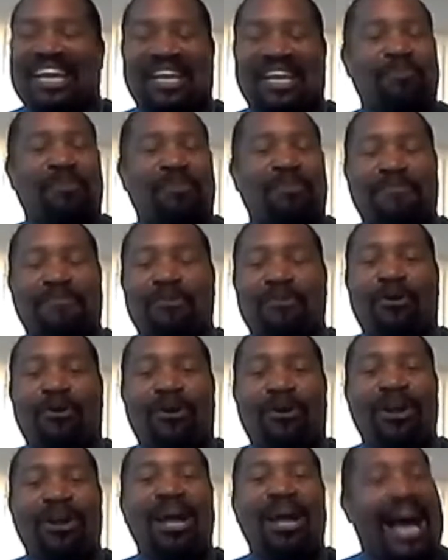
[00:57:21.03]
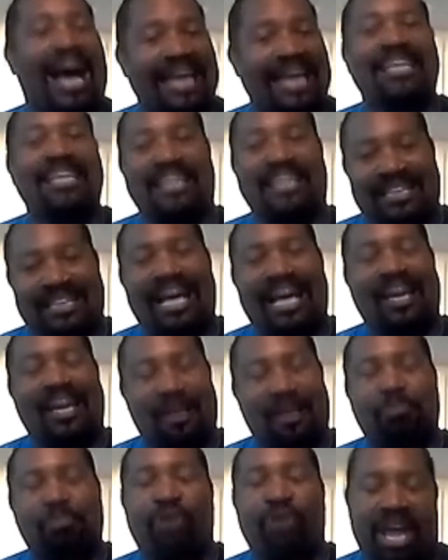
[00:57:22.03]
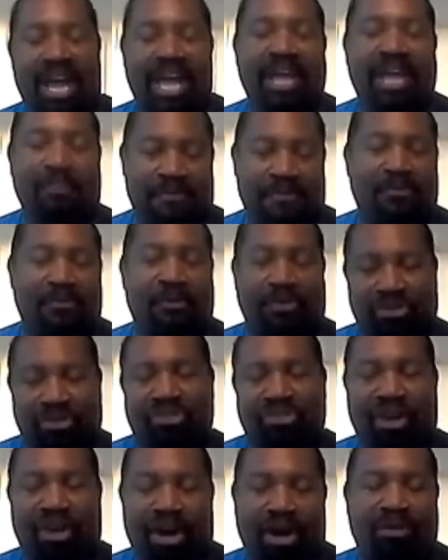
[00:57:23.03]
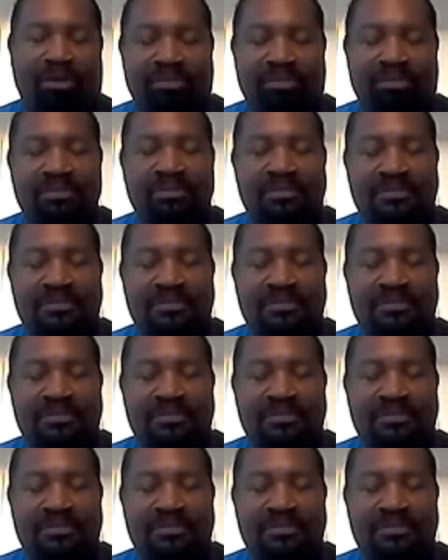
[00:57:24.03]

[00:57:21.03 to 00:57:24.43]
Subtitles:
And number four, I did a lot of praying before the show.